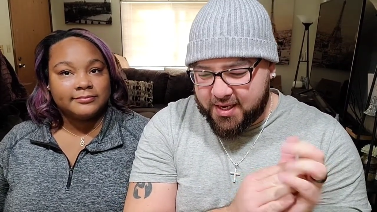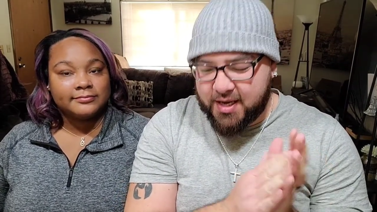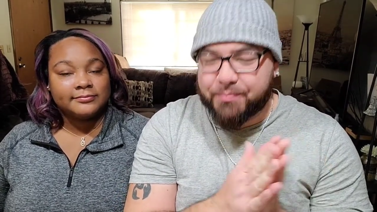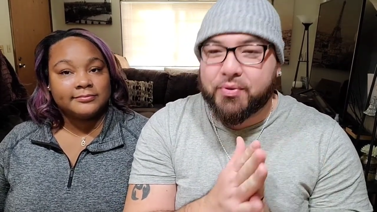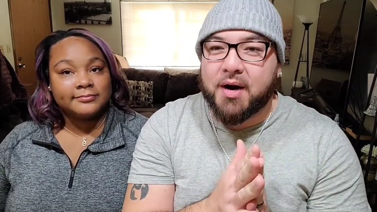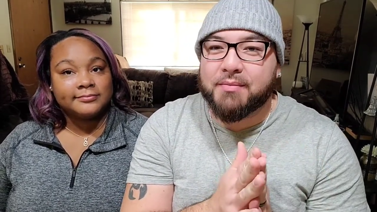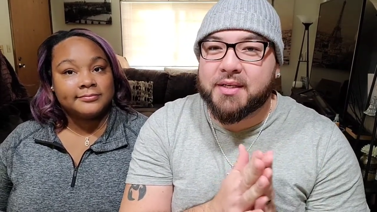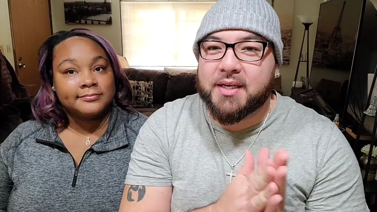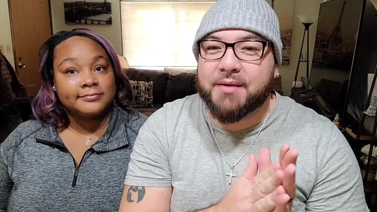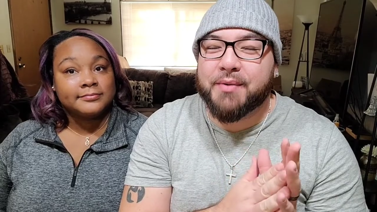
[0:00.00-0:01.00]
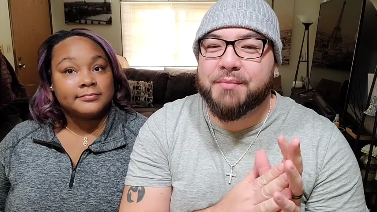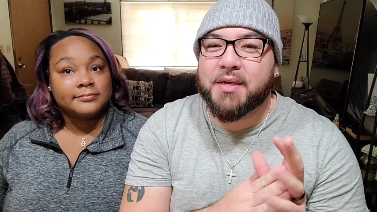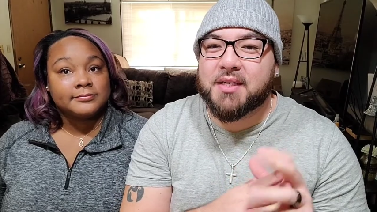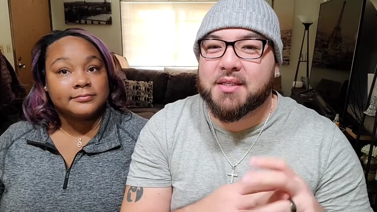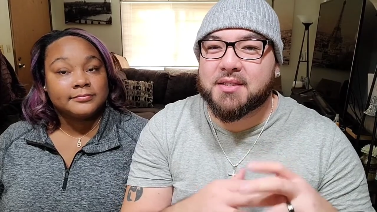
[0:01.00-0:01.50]
Speaker 1: it probably could have been
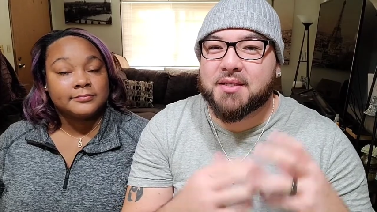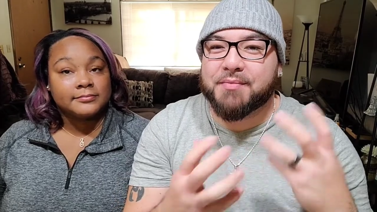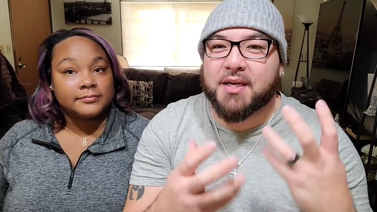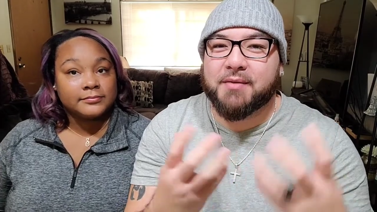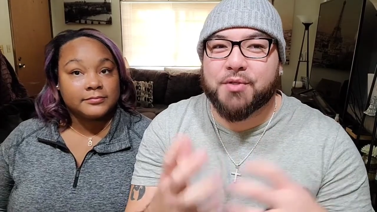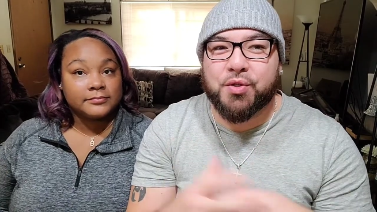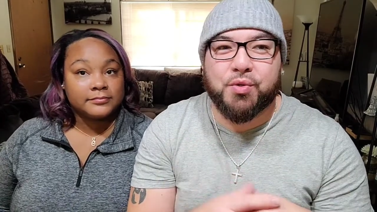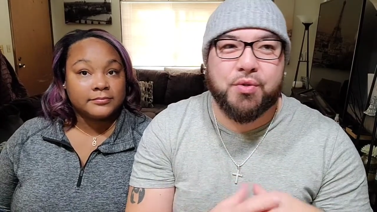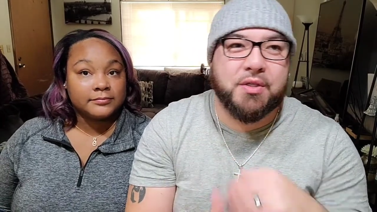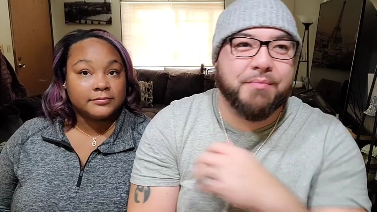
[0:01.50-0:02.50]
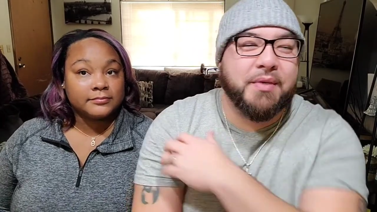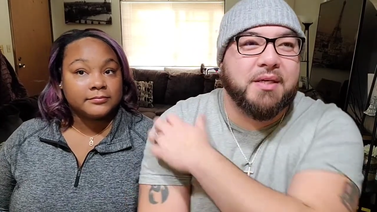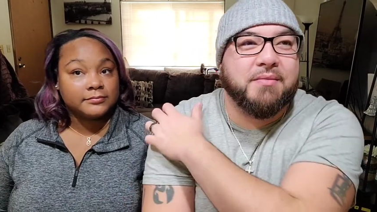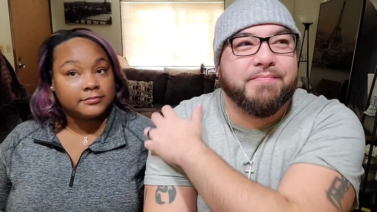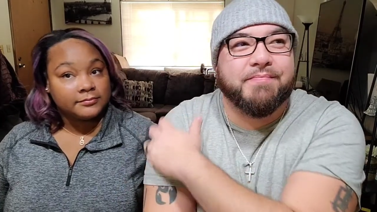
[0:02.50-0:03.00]
because sometimes oud can
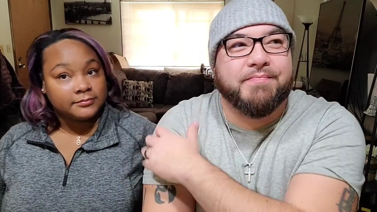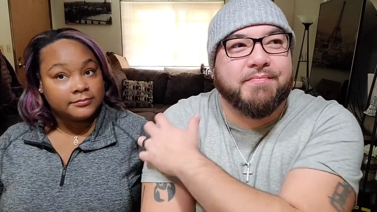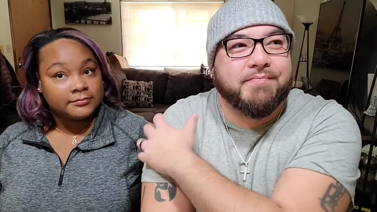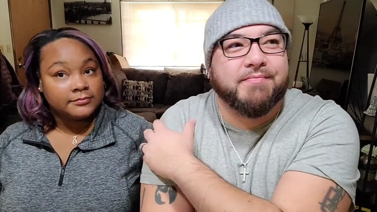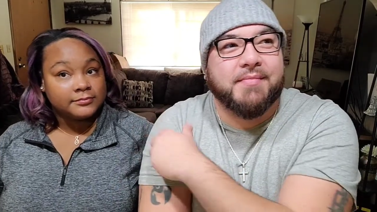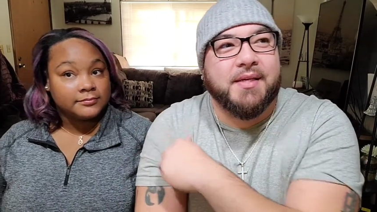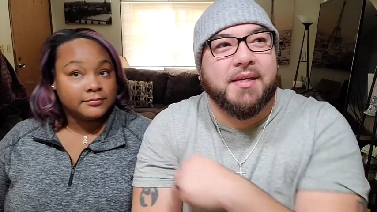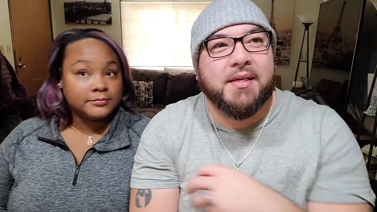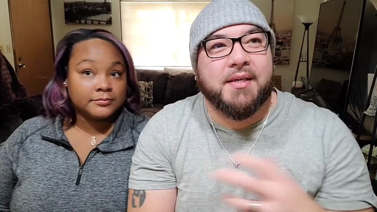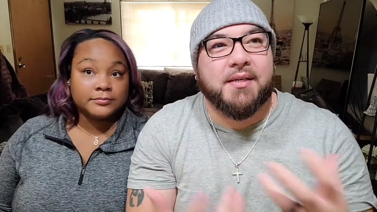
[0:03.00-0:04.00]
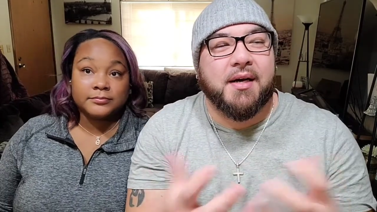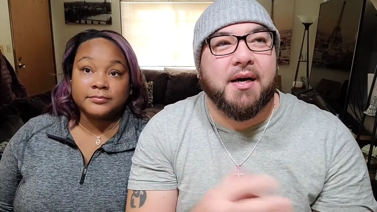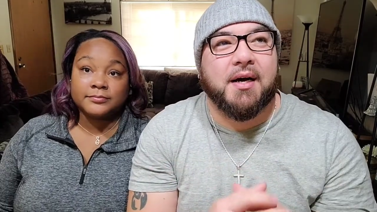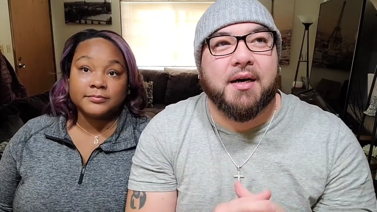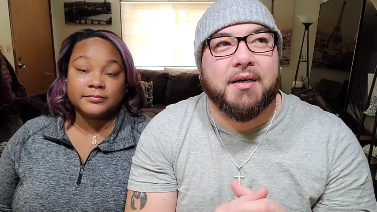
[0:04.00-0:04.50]
be
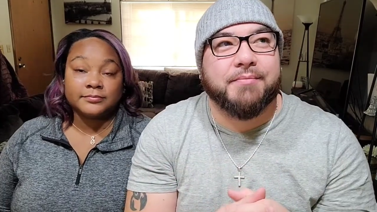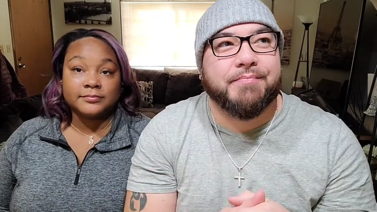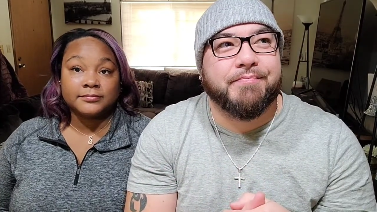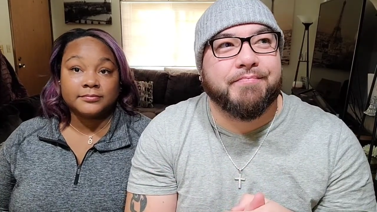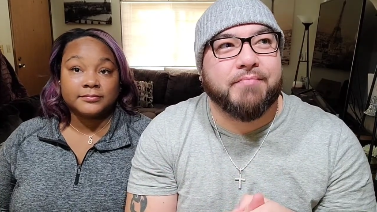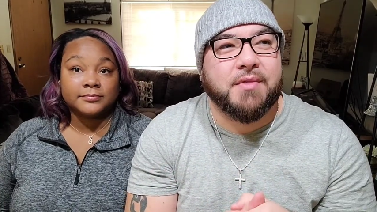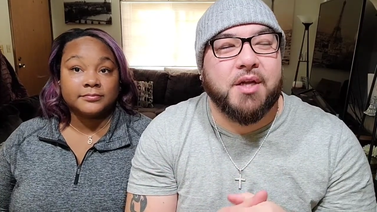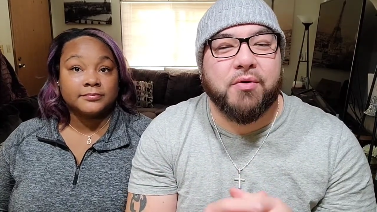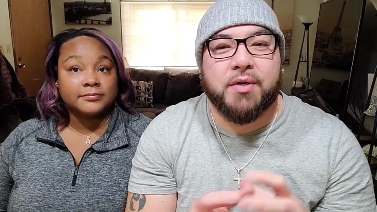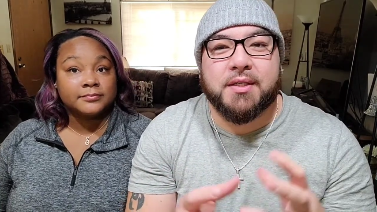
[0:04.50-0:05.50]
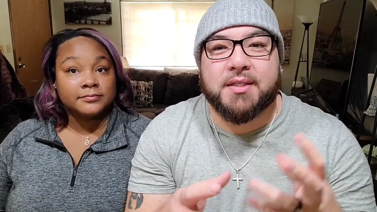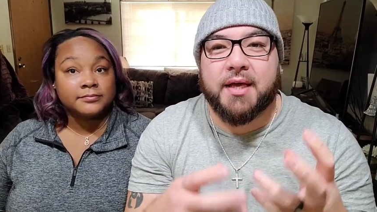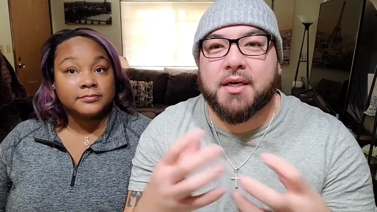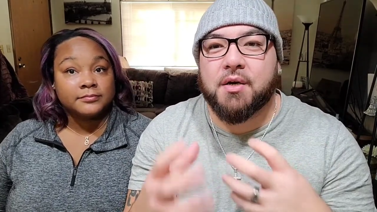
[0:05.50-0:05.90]
um, known as like